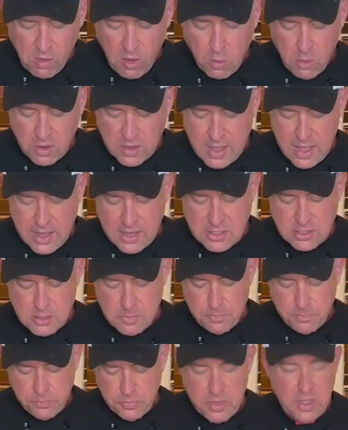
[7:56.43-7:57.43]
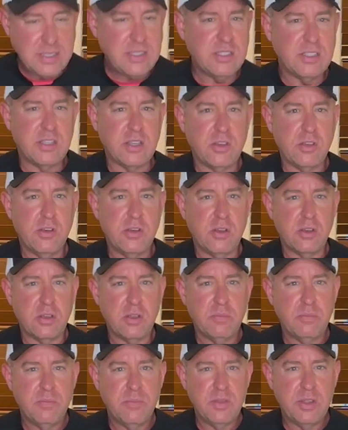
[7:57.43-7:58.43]
Well, guys, this is the cook.
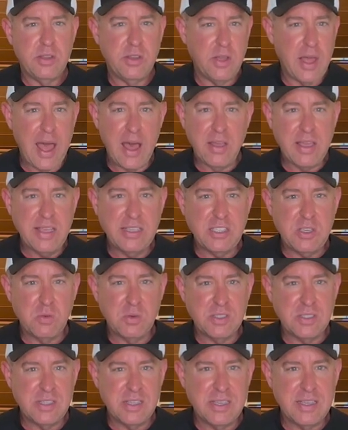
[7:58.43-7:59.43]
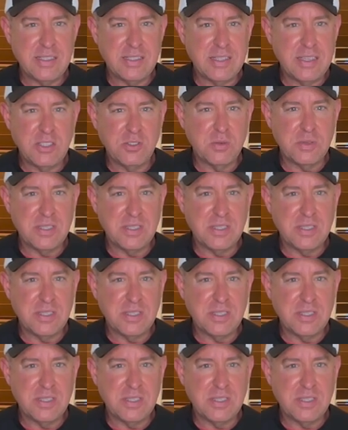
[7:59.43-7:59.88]
How easy was this? This